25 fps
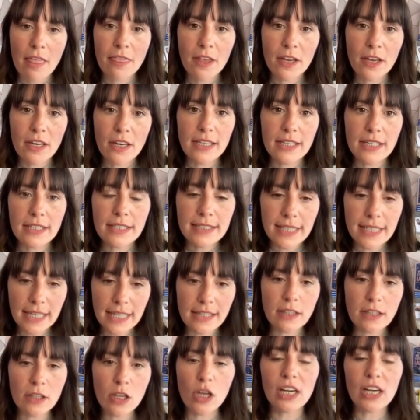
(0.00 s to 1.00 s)
that
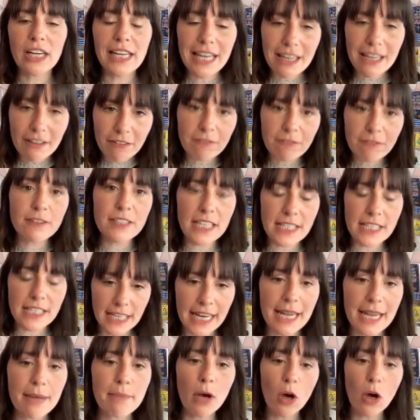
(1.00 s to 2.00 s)
lifted
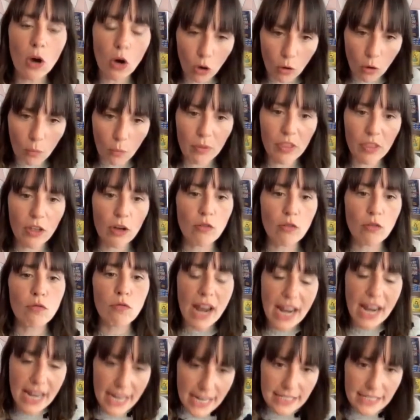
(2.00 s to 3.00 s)
him up, that
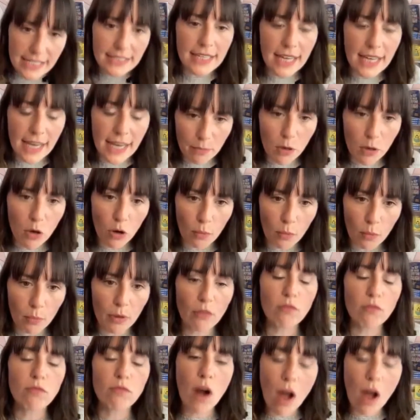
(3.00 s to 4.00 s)
raised him
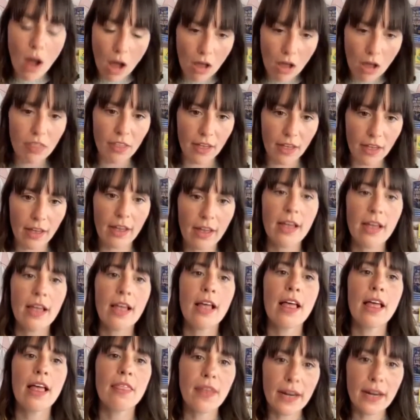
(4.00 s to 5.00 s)
up, rather
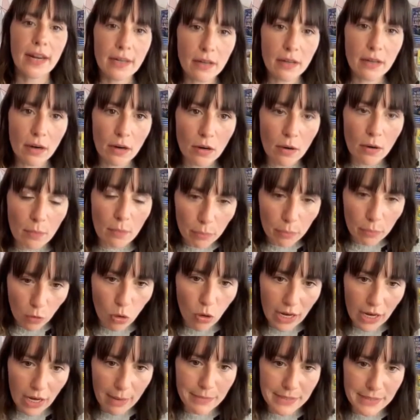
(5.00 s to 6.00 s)
than
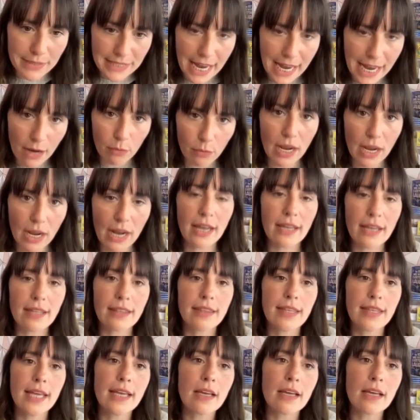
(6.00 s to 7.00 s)
brought him down. And I
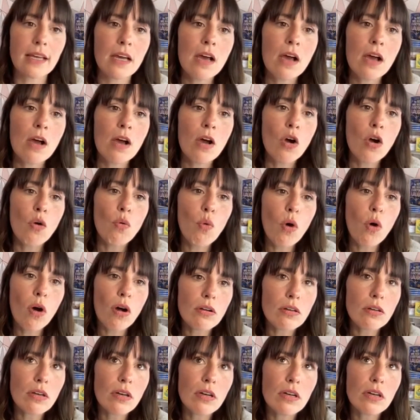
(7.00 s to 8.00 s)
think
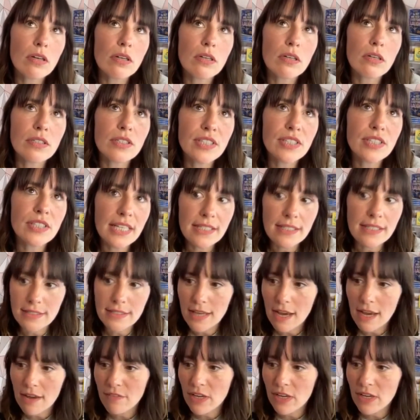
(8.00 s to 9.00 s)
what,
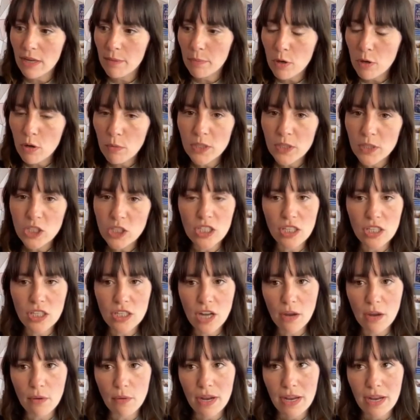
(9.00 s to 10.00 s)
since having it published,
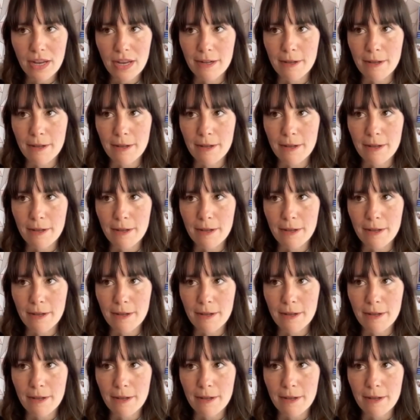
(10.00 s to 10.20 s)
you know,